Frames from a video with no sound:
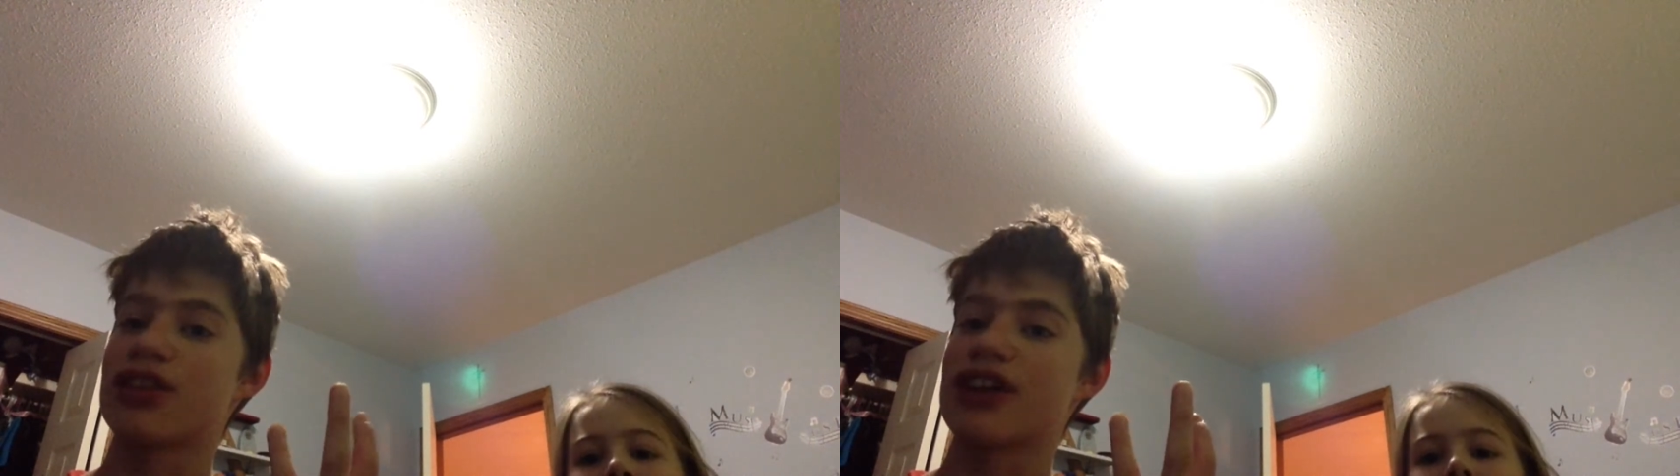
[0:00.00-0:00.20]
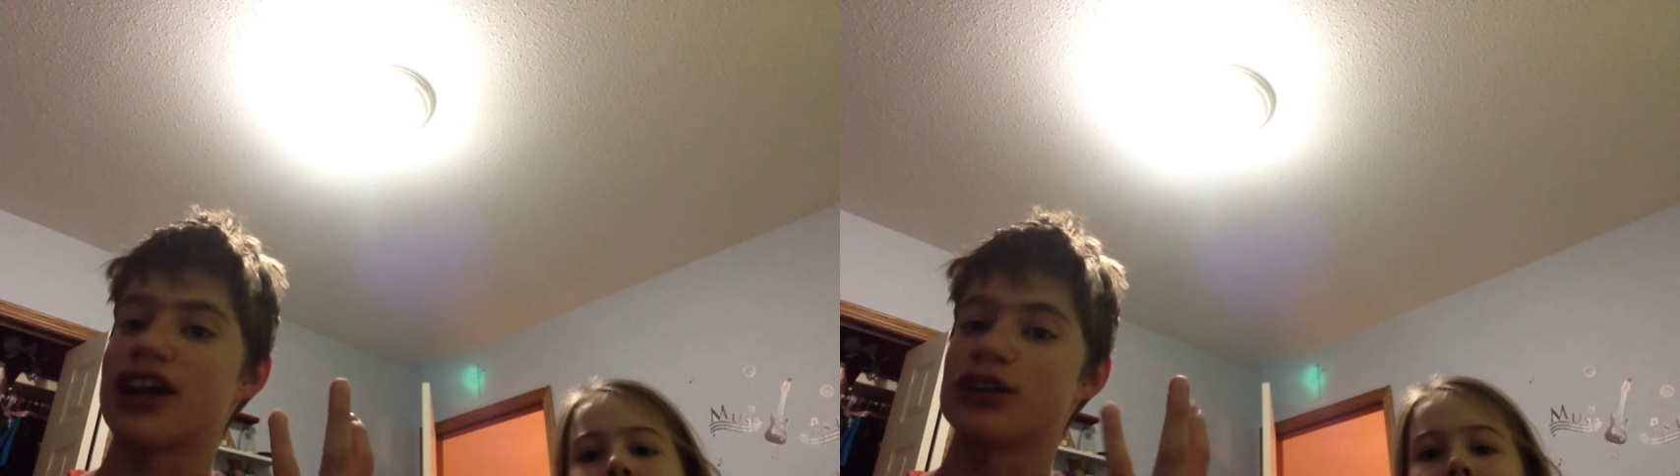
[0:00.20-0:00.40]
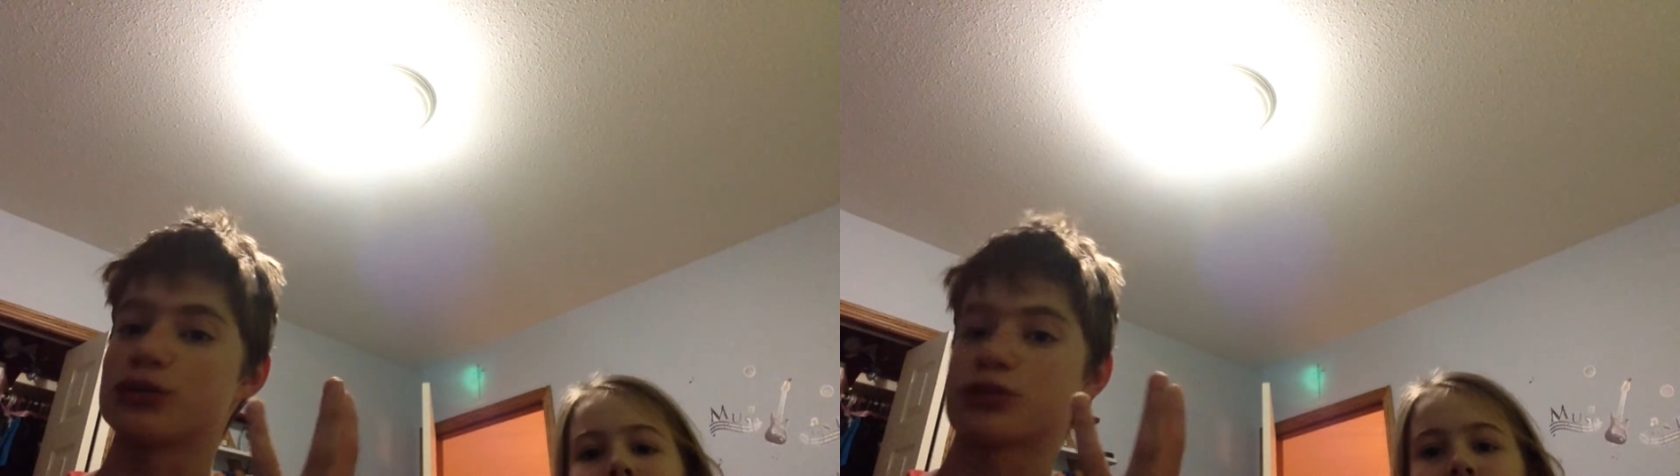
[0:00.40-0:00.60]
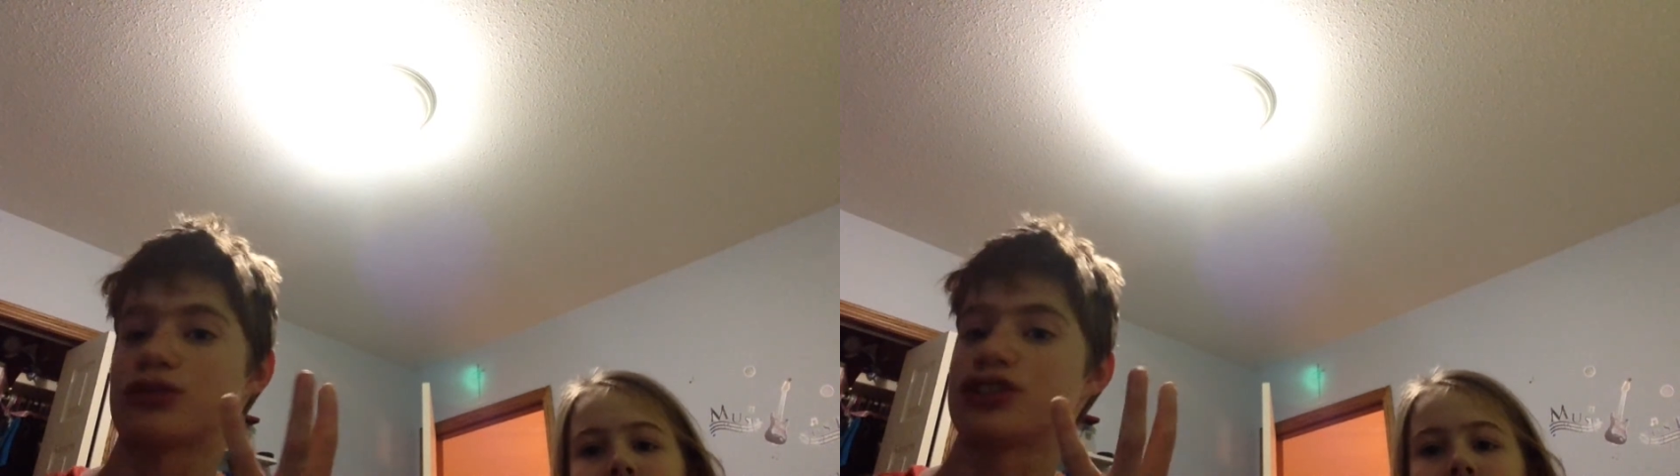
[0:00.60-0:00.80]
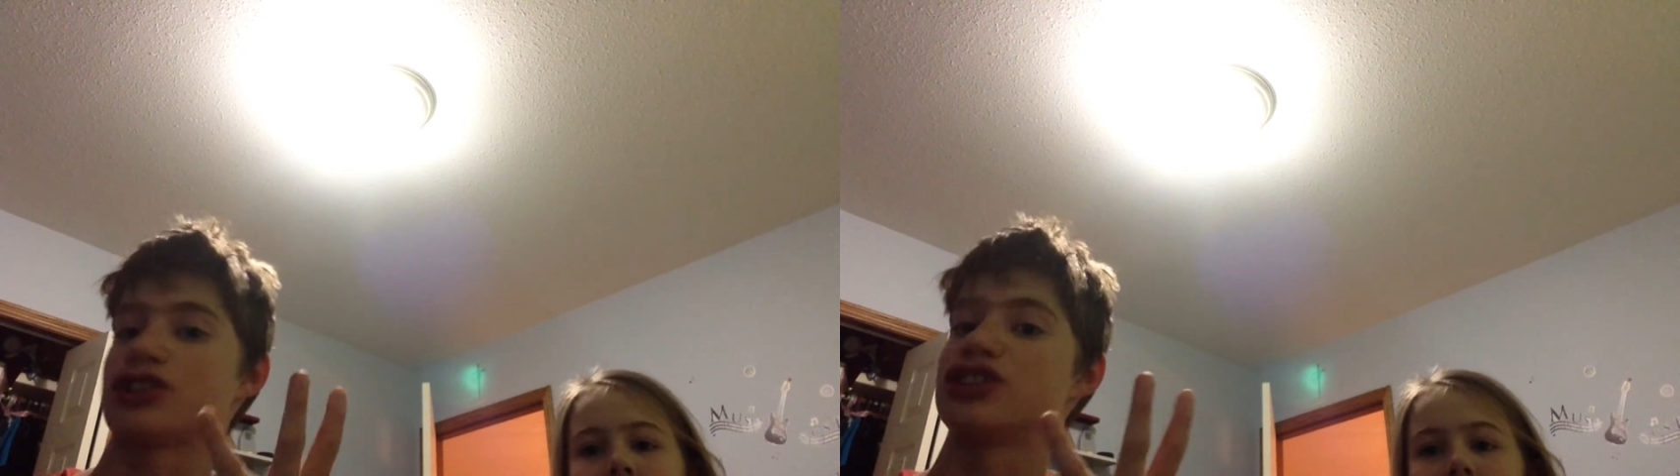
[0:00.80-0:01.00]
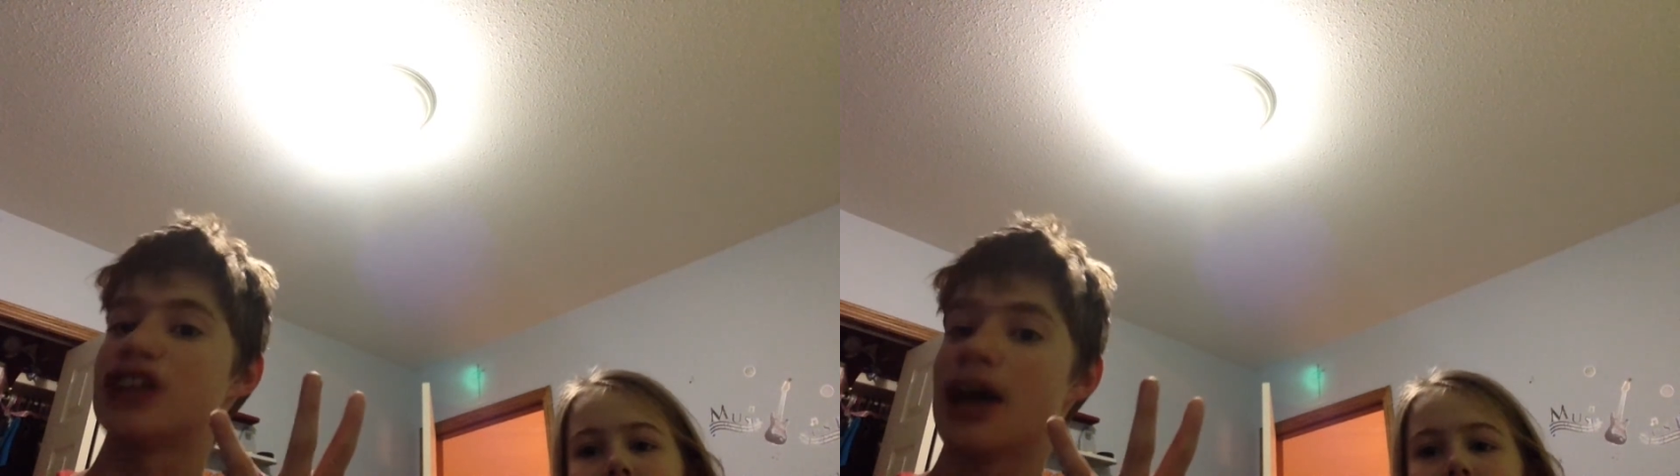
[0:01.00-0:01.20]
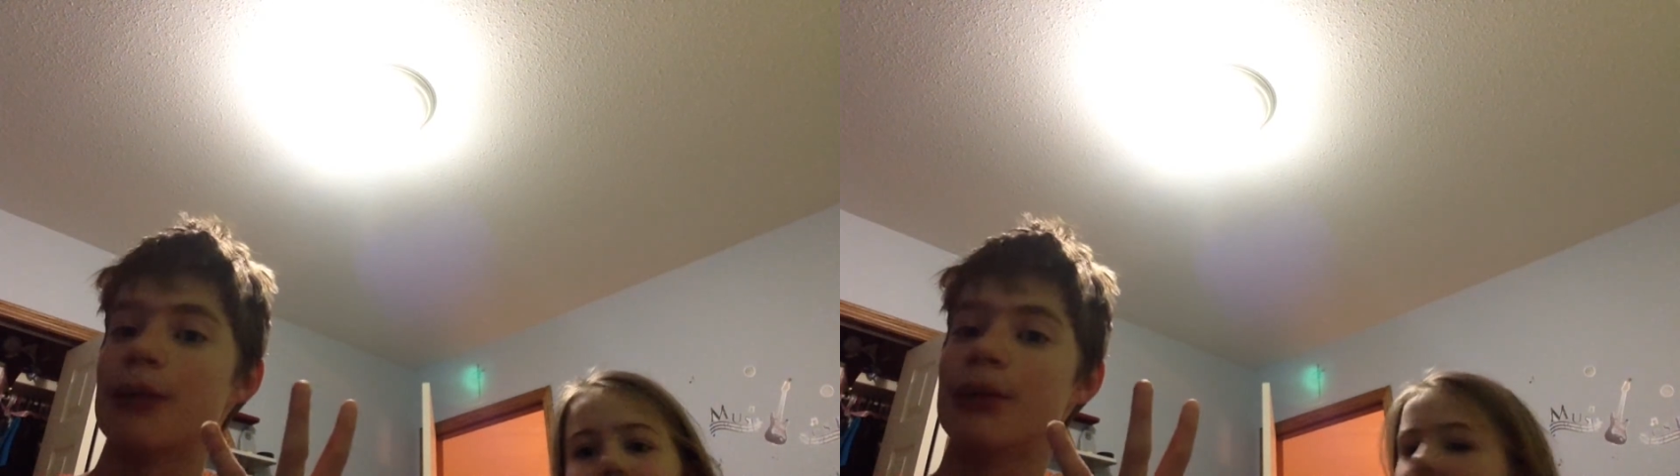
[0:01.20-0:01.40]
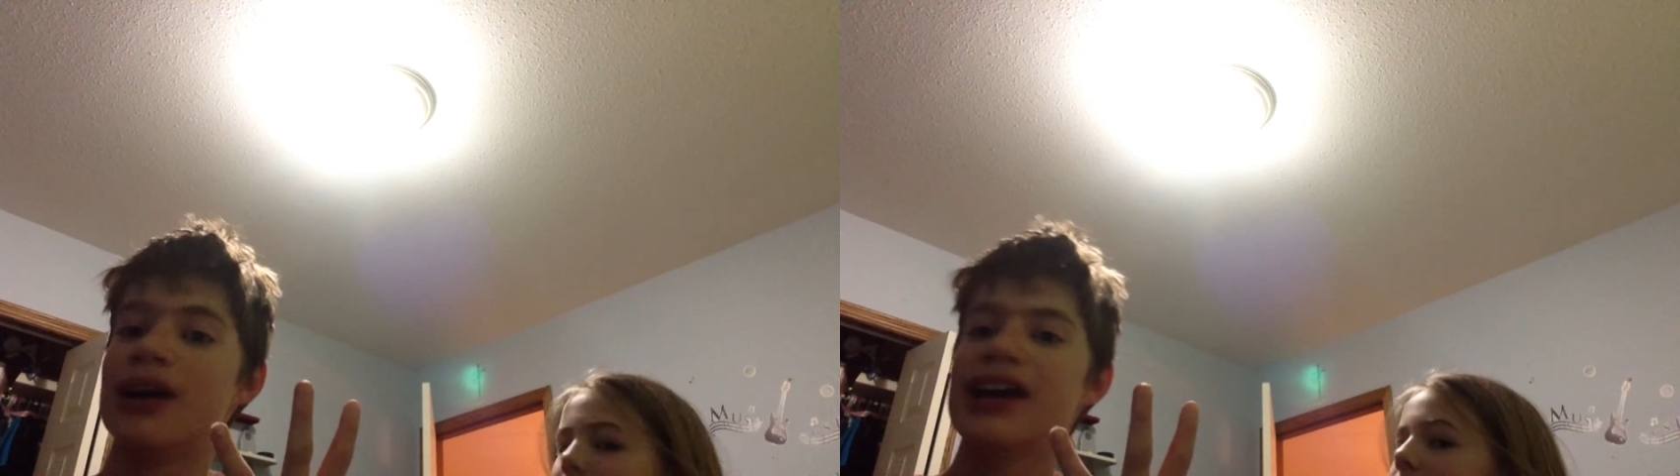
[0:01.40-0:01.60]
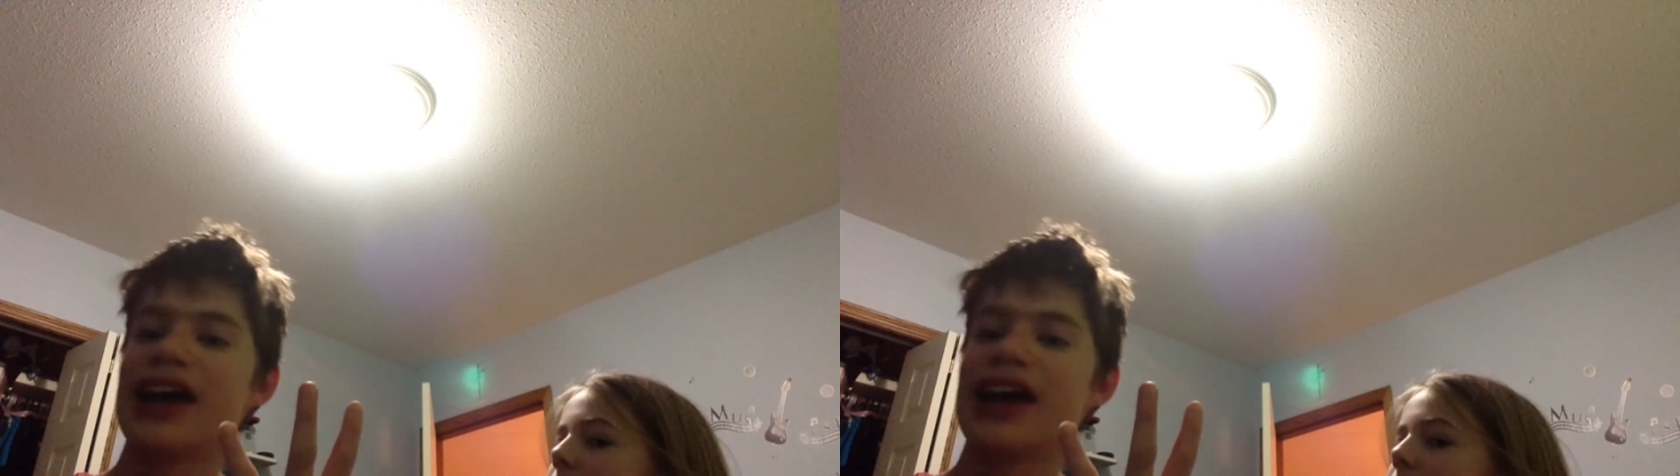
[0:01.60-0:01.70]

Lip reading: Thanos with just them.